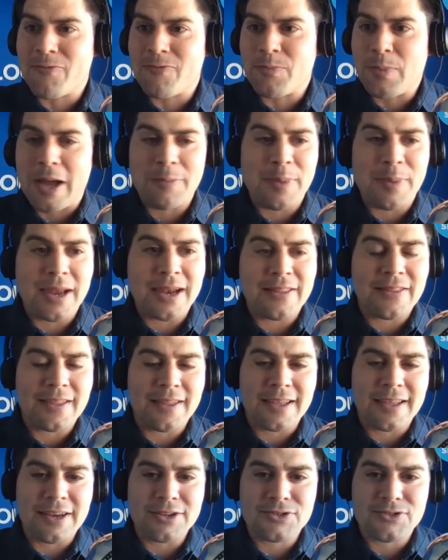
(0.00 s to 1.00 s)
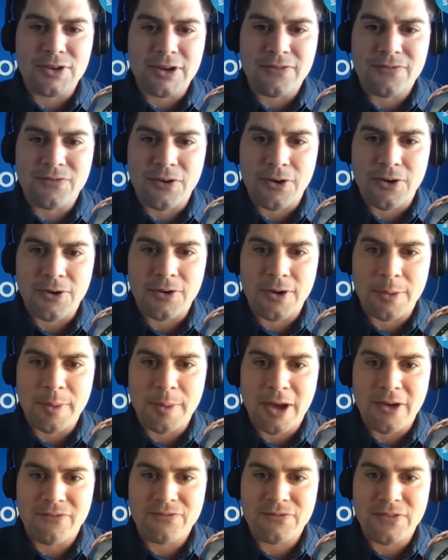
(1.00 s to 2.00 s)
I've, I've been in the industry for
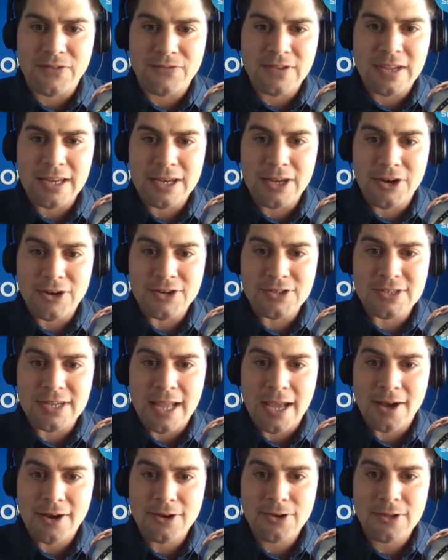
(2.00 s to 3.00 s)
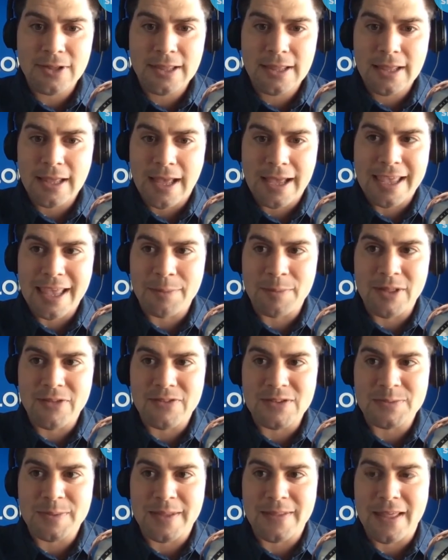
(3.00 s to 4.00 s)
about 15 years now. I can't
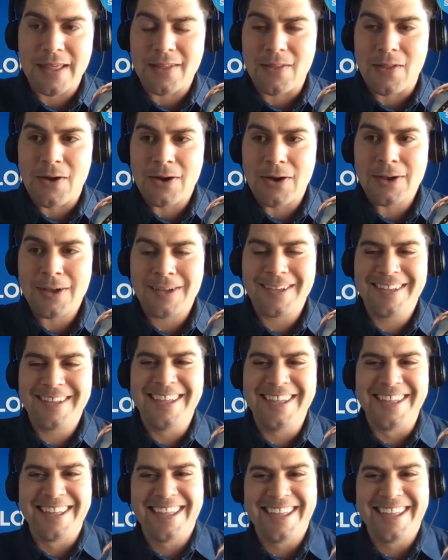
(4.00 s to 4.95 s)
believe it's been that long.